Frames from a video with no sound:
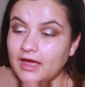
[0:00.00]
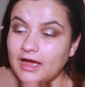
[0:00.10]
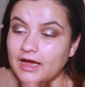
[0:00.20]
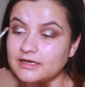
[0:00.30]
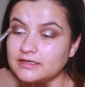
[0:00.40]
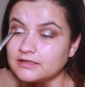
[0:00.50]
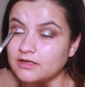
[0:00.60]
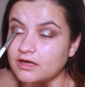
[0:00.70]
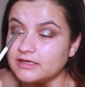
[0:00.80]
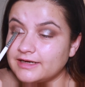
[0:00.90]
and a
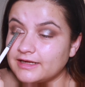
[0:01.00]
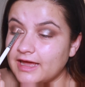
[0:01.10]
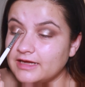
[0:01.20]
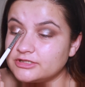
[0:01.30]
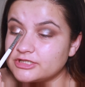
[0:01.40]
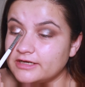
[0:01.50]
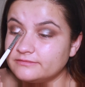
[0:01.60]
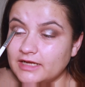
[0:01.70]
lot of dedication.